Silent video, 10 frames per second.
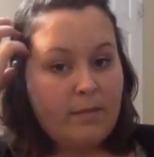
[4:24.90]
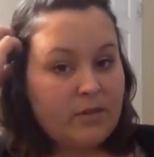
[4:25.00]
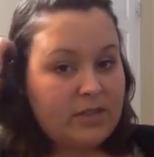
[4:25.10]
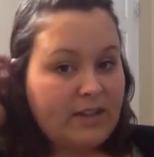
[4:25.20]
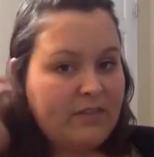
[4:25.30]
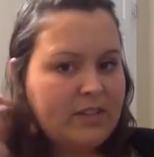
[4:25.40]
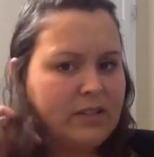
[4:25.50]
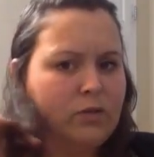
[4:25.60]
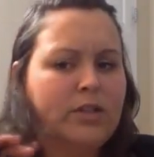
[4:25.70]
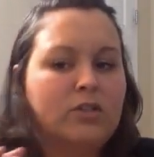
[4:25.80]
There's definitely
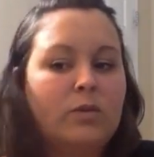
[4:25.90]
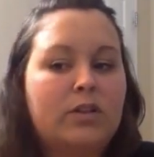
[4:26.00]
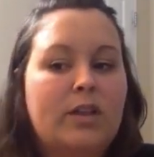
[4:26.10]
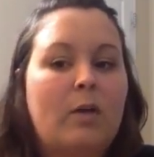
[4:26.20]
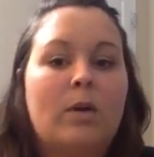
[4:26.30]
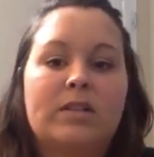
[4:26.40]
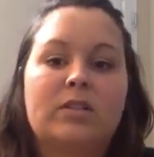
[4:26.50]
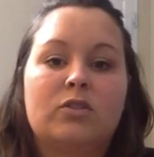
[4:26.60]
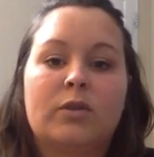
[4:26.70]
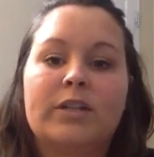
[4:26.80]
situations where that
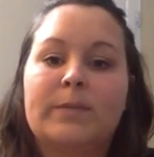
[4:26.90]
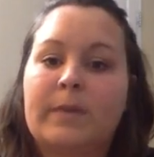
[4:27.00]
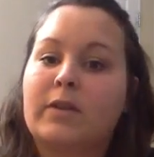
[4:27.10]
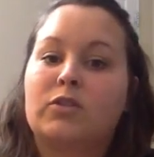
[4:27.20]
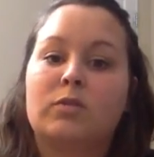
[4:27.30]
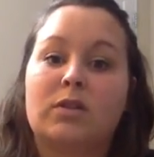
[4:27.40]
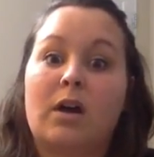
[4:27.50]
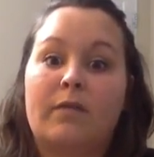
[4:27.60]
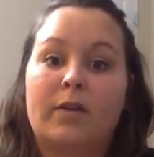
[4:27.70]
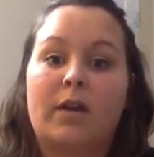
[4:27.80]
wasn't a choice, but then she was
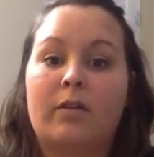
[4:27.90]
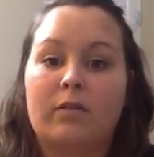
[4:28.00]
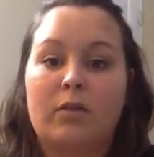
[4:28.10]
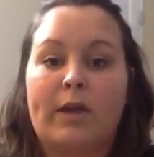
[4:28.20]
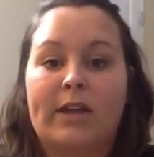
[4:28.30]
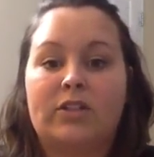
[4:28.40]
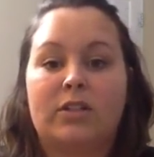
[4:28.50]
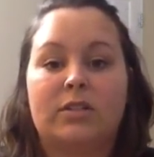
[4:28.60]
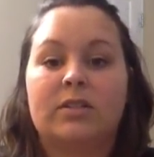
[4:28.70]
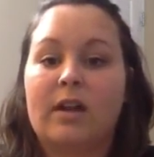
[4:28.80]
offered other
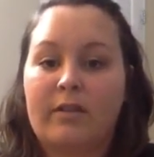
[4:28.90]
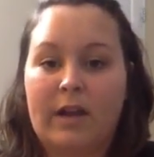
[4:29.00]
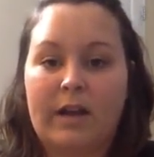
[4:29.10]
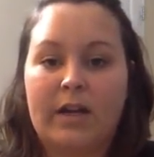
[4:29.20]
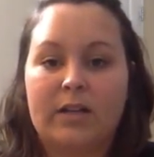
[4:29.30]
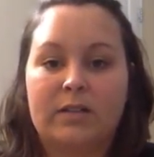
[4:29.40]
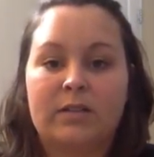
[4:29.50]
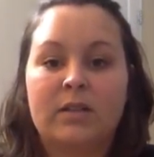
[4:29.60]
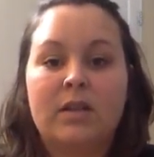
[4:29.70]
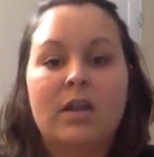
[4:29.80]
locations and other
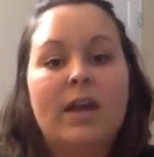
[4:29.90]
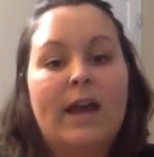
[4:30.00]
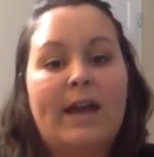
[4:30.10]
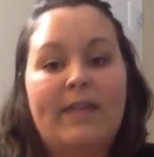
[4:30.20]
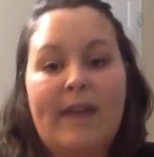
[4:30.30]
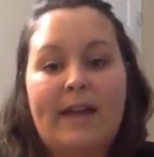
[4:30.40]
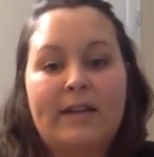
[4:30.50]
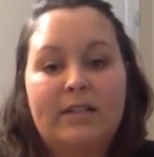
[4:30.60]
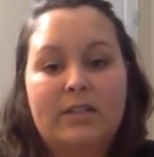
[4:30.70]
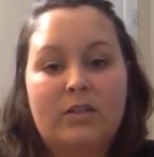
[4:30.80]
areas, and
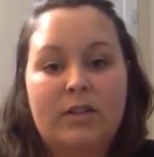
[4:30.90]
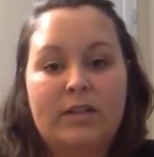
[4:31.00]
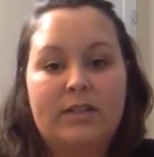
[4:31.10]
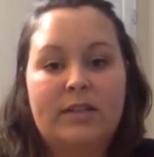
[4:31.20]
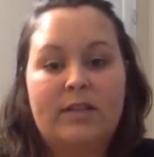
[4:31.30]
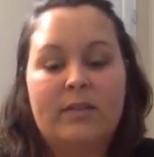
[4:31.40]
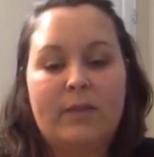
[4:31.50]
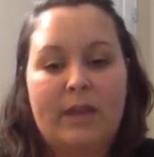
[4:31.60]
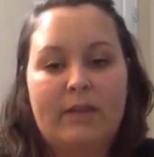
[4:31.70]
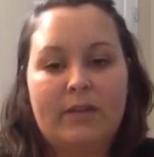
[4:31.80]
that decreased in the
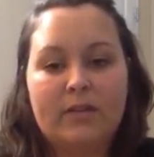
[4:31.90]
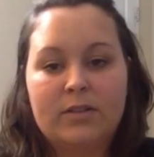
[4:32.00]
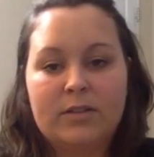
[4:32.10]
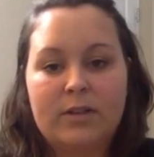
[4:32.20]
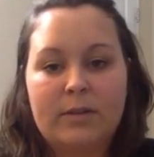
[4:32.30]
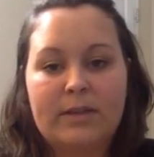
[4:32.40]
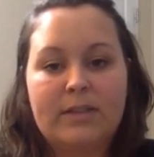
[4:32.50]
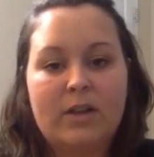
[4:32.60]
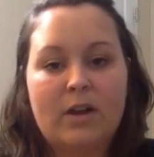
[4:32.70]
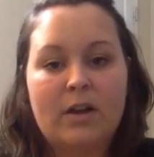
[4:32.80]
behaviors. So we
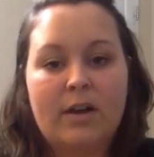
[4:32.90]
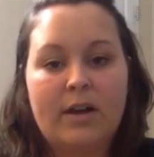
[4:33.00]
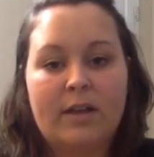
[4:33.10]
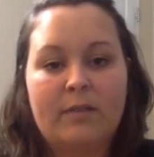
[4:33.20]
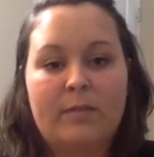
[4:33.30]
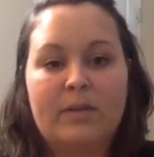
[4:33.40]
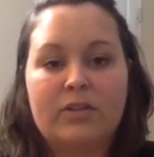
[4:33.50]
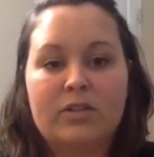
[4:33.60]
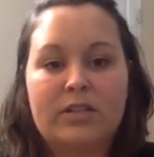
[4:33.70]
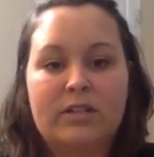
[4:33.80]
saw a
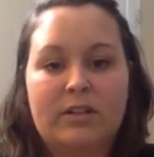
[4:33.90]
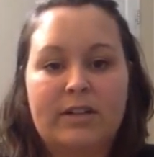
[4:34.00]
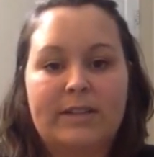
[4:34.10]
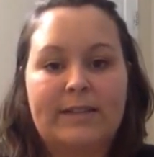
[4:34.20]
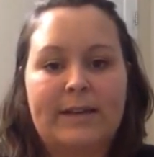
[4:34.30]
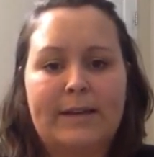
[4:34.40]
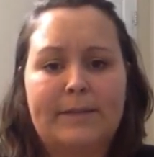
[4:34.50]
major decrease.